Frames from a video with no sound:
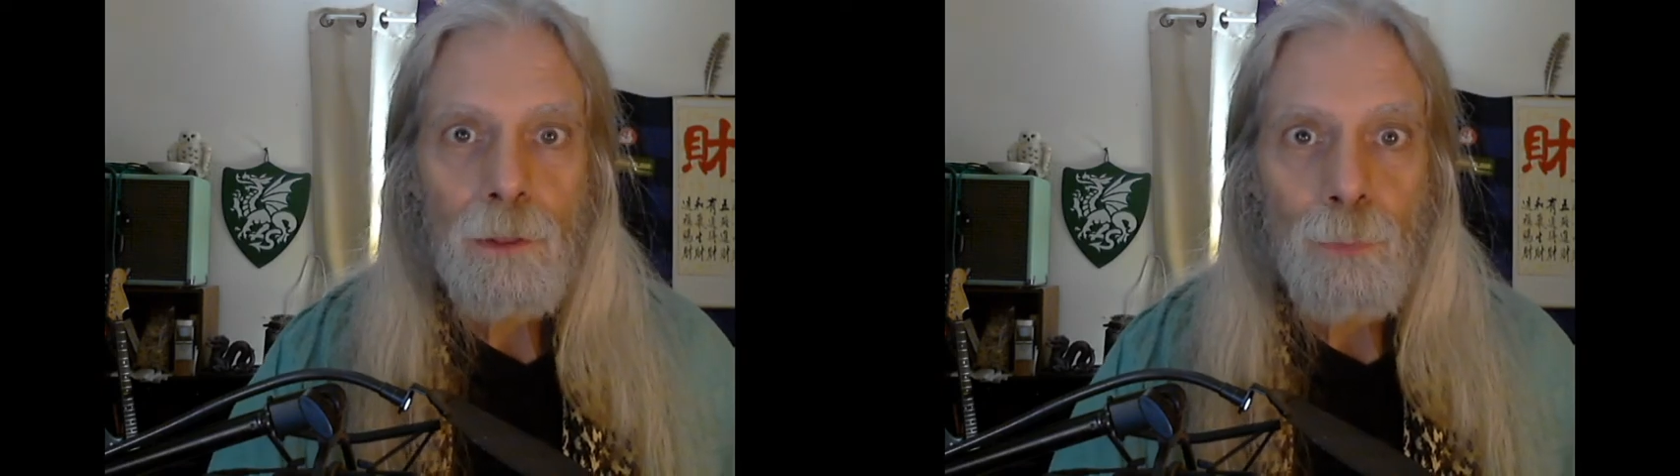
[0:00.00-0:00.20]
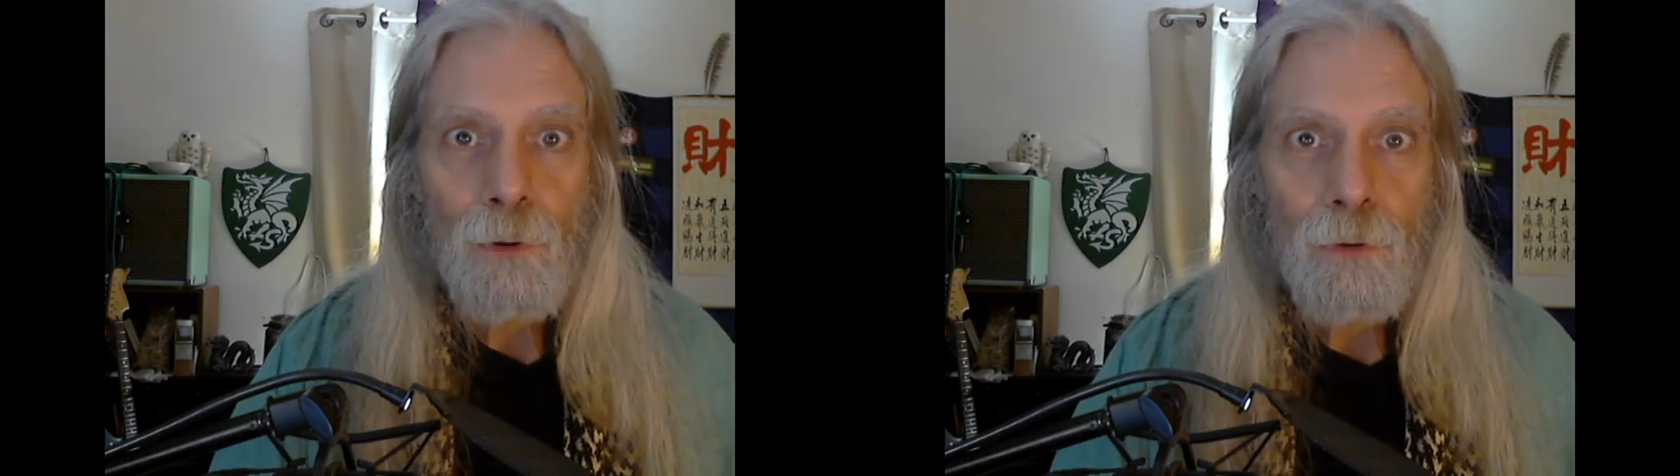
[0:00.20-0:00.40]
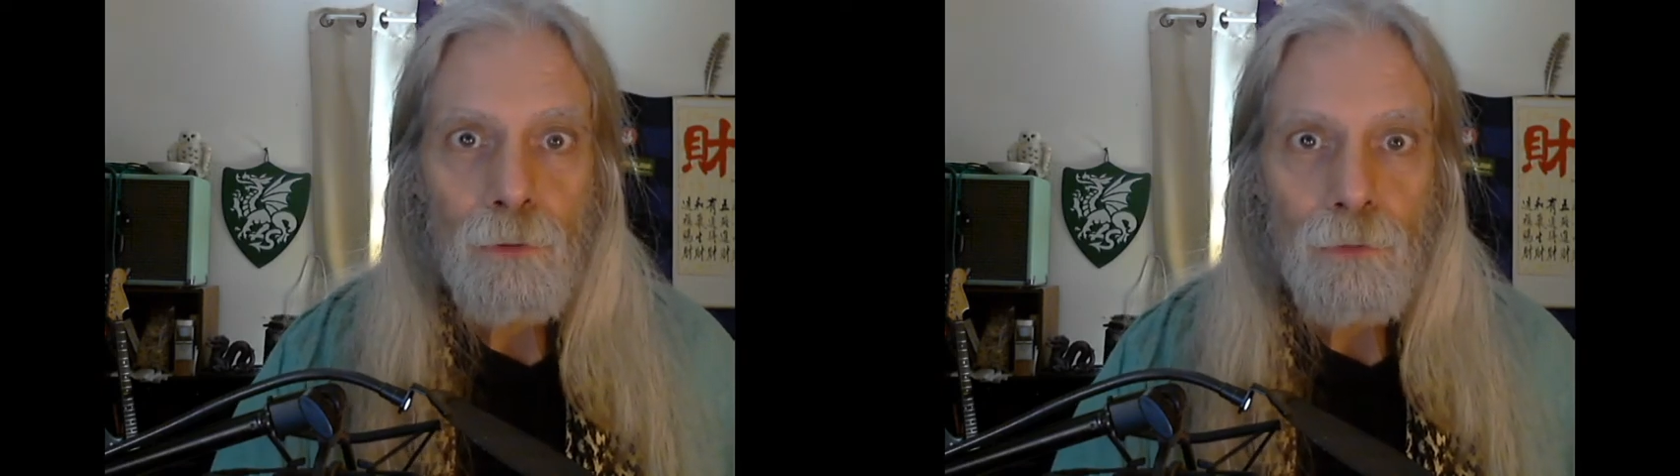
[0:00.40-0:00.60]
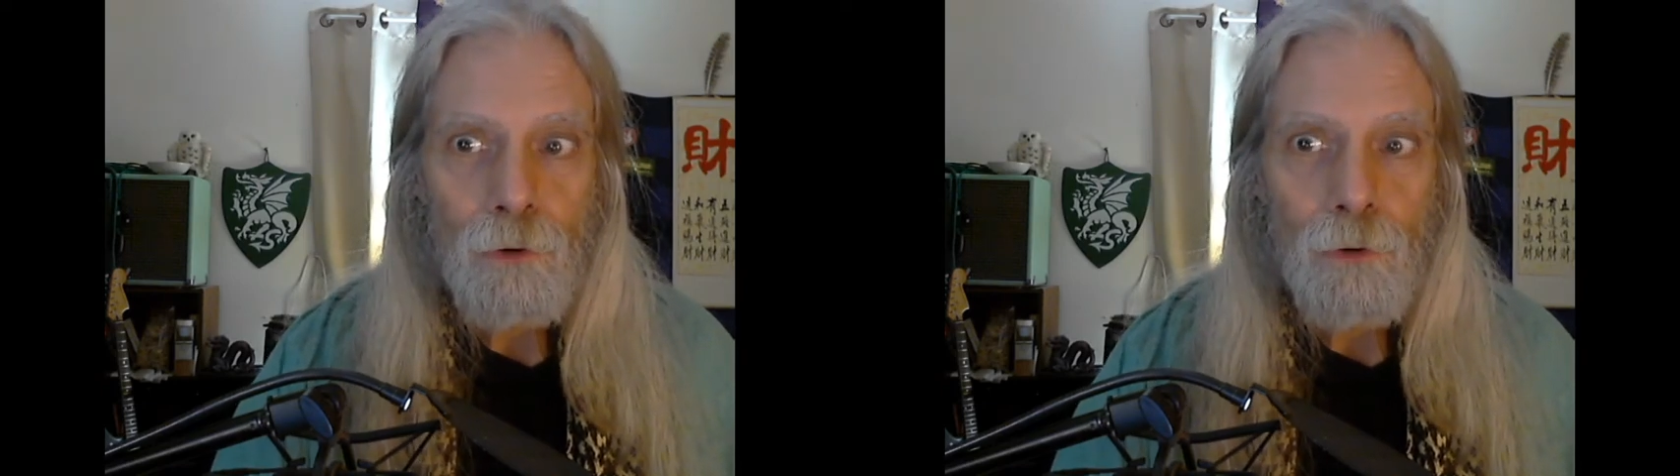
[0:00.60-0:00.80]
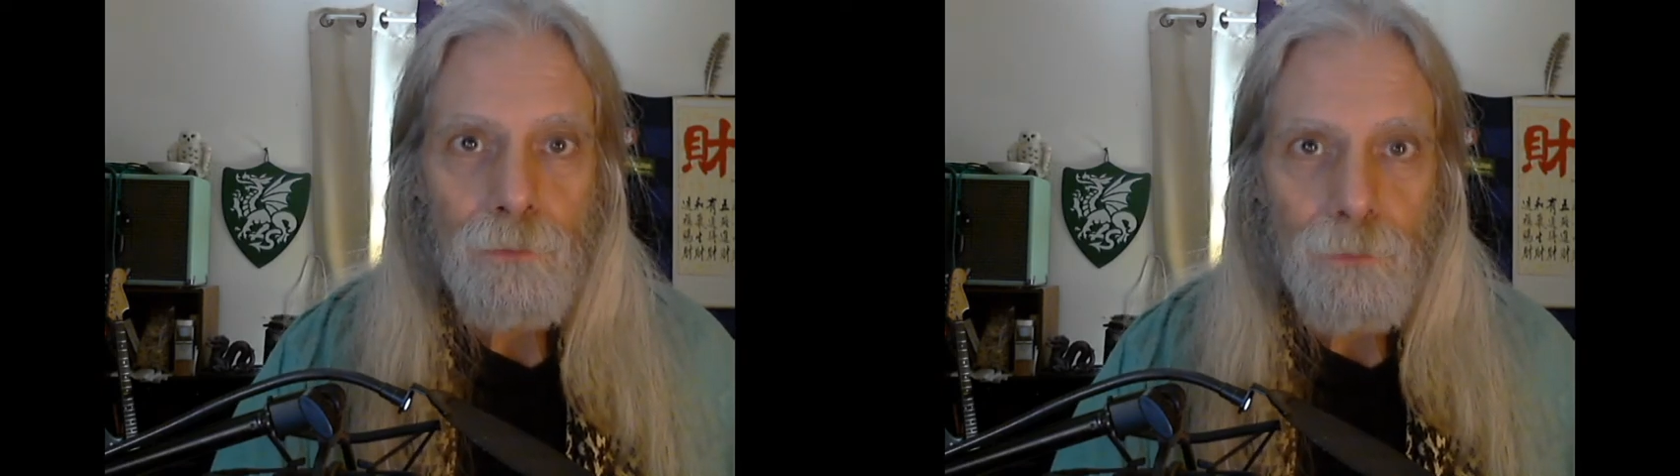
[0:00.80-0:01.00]
produce
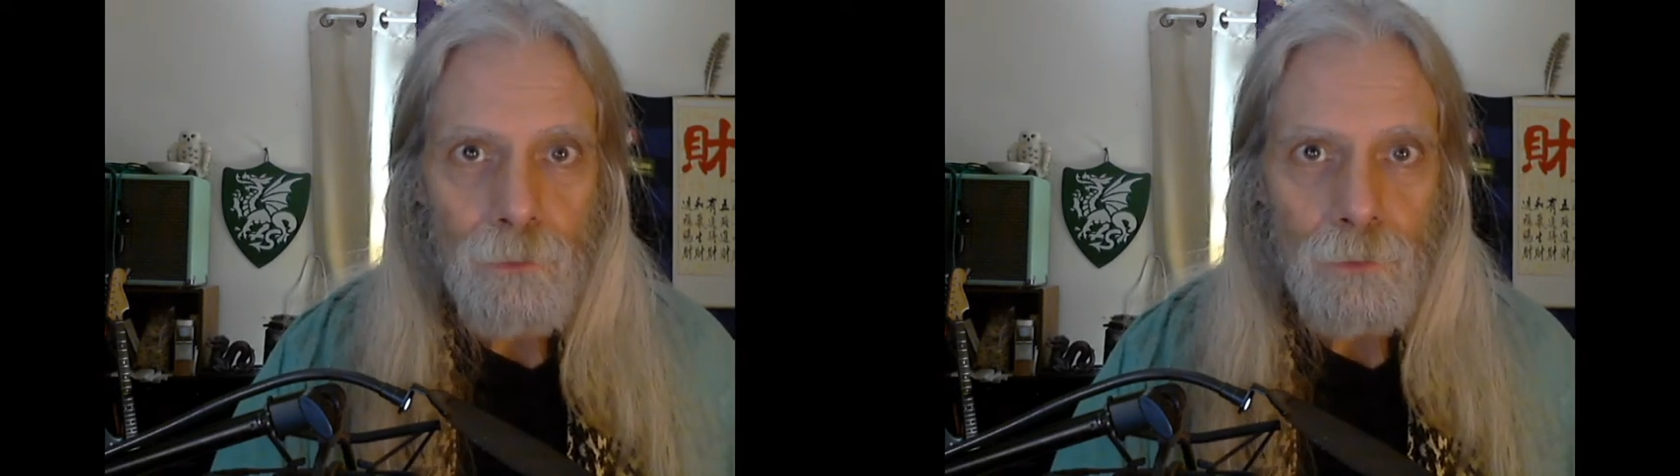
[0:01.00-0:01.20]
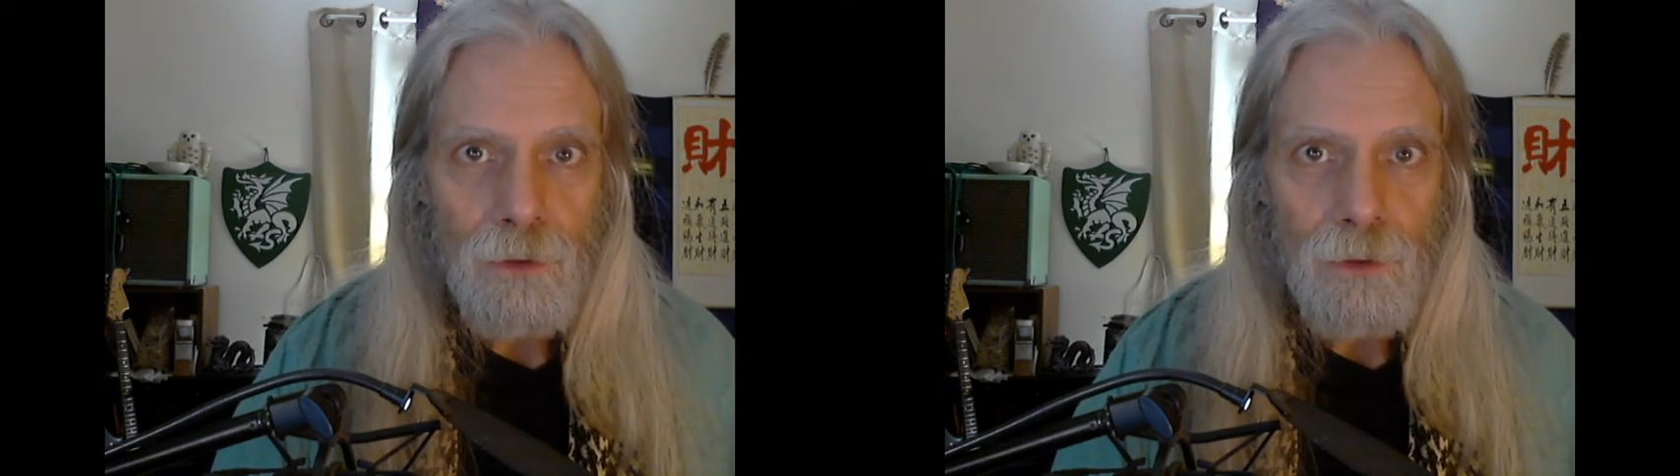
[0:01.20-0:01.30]
good fruit.